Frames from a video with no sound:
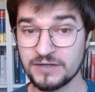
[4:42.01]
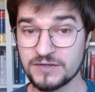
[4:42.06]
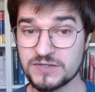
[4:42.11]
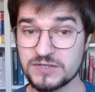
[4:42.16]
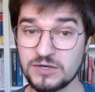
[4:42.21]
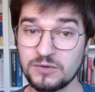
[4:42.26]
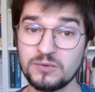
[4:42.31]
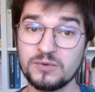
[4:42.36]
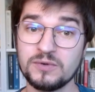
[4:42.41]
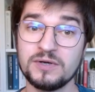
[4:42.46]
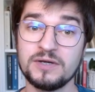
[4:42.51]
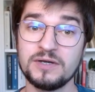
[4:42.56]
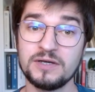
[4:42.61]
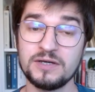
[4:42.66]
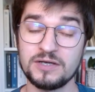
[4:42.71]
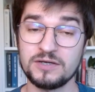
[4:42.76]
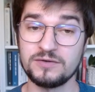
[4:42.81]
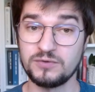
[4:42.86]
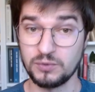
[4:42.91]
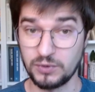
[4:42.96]
So
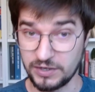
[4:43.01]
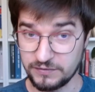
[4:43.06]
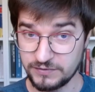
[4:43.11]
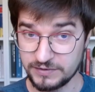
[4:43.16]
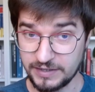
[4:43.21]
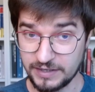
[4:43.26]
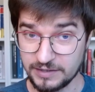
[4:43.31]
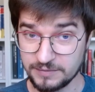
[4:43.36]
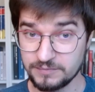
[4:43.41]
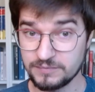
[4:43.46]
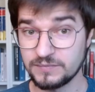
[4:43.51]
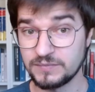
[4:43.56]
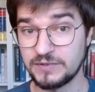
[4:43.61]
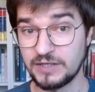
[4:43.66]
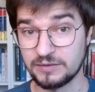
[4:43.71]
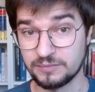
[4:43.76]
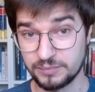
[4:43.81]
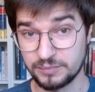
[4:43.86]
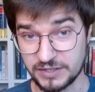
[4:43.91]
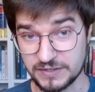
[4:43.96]
if you have a time,
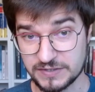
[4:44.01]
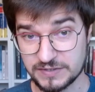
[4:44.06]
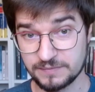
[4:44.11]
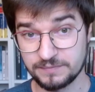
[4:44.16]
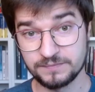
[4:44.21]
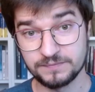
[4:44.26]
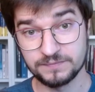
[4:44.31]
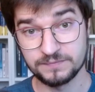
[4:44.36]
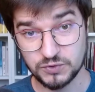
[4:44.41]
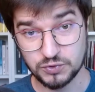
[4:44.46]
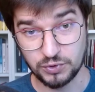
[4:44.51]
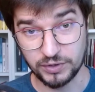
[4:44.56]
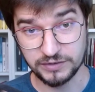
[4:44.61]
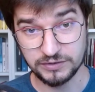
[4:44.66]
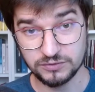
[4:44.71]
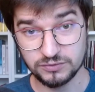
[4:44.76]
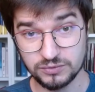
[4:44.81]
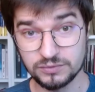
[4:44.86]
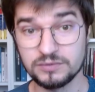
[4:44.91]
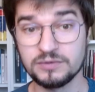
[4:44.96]
then please try
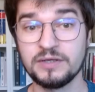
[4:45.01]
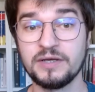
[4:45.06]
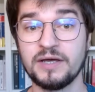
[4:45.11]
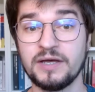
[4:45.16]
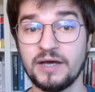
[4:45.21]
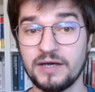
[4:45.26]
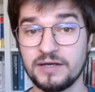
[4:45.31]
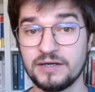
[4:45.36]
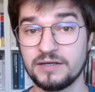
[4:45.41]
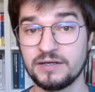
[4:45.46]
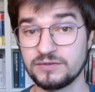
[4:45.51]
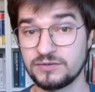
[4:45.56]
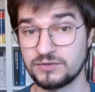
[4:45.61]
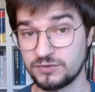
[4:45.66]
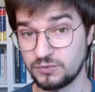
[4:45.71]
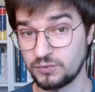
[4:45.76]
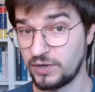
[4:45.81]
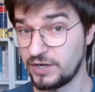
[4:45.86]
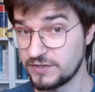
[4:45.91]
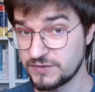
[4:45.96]
the tool
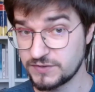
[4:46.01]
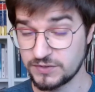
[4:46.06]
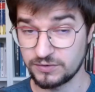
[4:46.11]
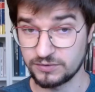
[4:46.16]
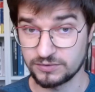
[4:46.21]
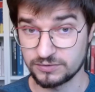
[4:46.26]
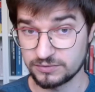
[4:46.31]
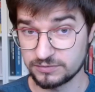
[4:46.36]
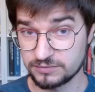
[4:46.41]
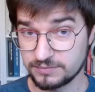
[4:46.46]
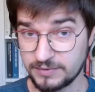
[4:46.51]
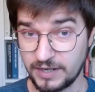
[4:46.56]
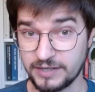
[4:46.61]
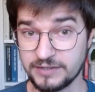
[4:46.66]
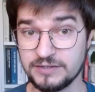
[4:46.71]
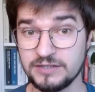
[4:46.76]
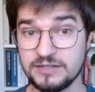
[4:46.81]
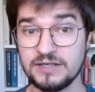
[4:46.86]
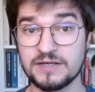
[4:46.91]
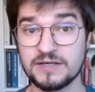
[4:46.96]
and raise your
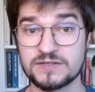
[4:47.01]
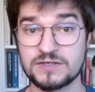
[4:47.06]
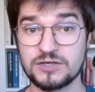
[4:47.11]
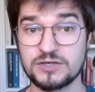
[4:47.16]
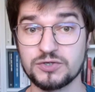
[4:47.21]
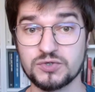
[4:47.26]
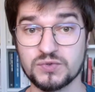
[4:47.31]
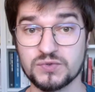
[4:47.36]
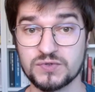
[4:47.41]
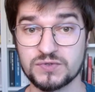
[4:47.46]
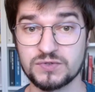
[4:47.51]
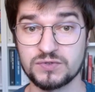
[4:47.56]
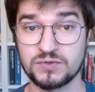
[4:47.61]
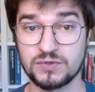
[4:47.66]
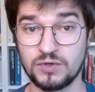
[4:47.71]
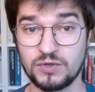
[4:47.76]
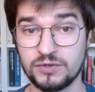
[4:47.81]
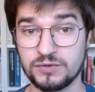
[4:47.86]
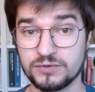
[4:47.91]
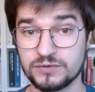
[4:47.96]
ideas, issues
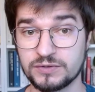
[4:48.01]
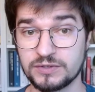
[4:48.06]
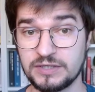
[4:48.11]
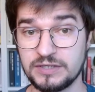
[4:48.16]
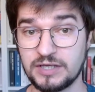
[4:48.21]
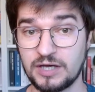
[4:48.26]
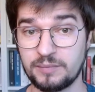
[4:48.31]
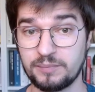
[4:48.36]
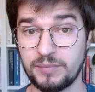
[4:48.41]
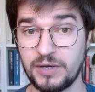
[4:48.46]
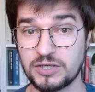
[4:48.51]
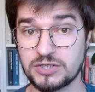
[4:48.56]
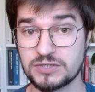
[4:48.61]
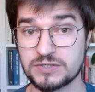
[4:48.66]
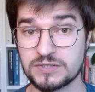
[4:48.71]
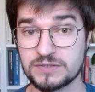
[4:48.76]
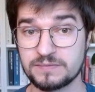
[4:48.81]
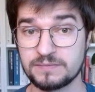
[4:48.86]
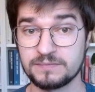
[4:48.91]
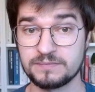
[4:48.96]
on GitHub
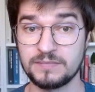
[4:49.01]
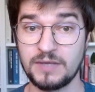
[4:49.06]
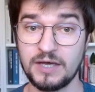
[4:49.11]
pages.